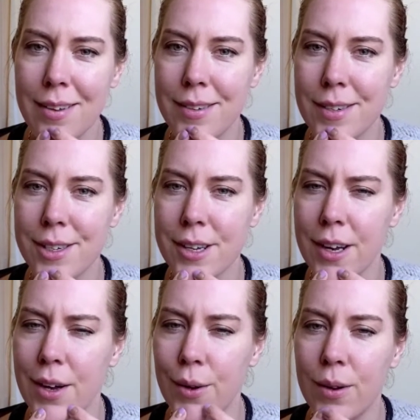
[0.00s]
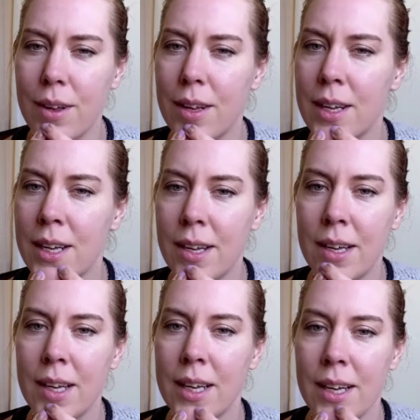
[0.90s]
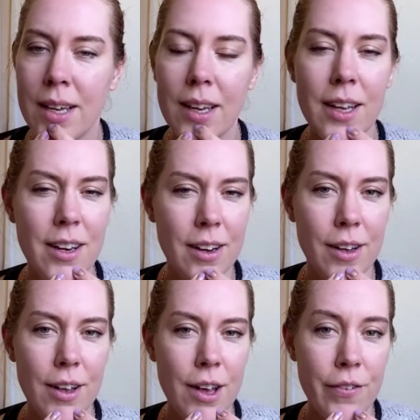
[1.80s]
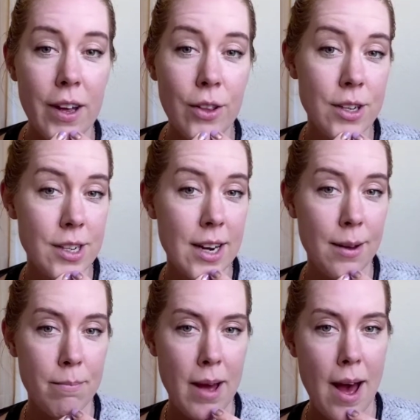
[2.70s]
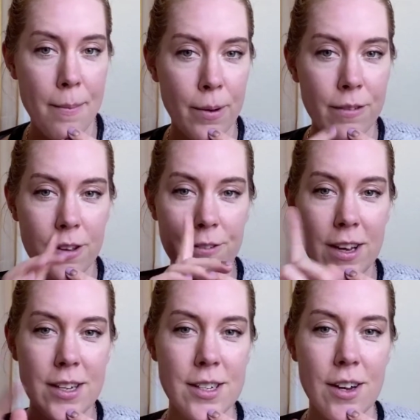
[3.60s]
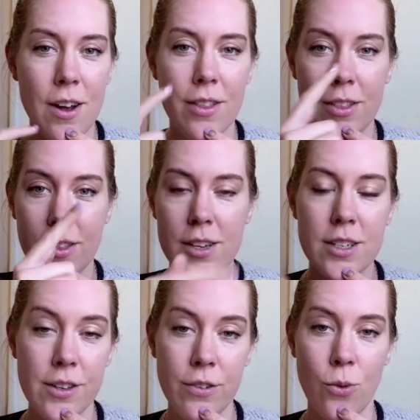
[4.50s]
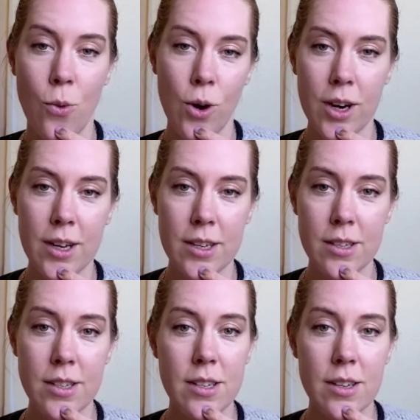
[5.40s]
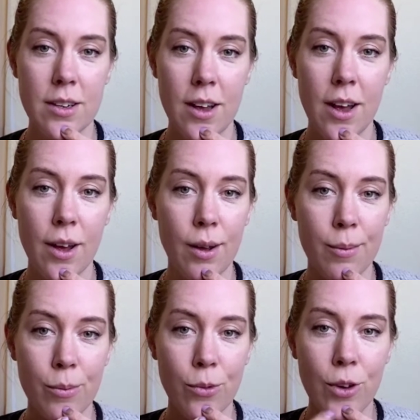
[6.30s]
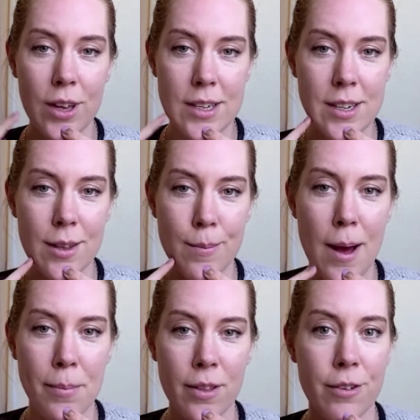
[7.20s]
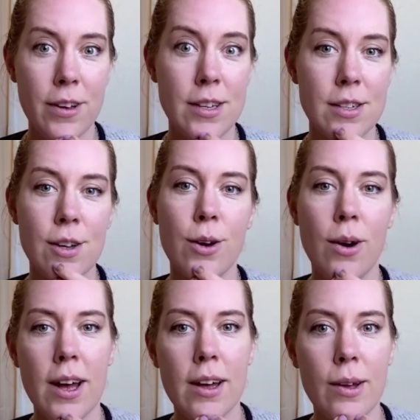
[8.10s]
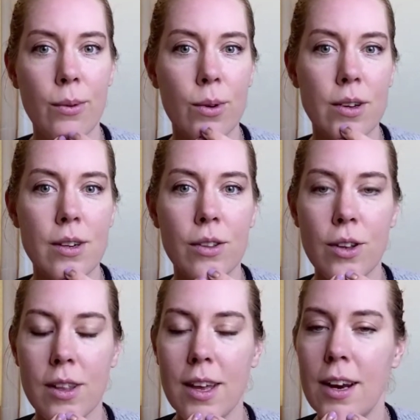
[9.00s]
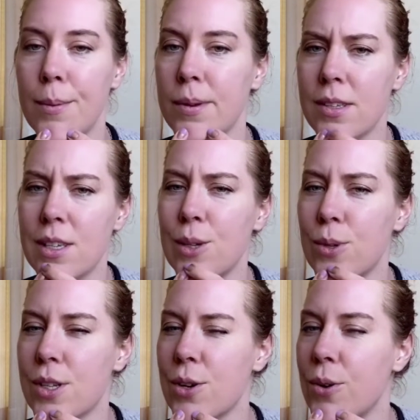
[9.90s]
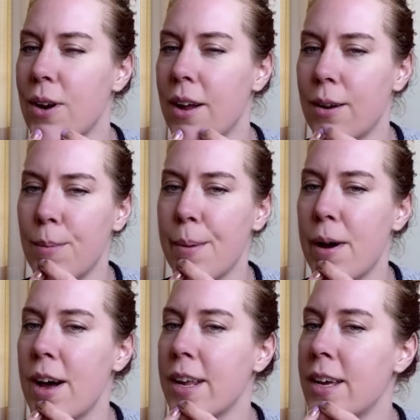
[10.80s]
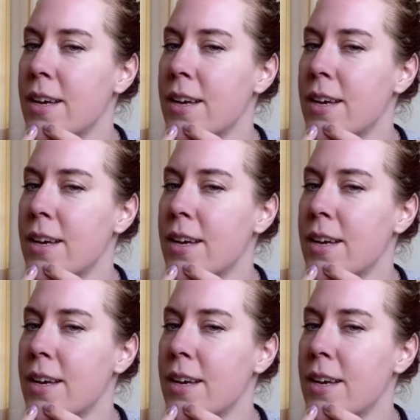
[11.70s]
So, and if I looked at a map of the face, the different organs relate to the map of the face. So I would look that up and see what's going on in my body.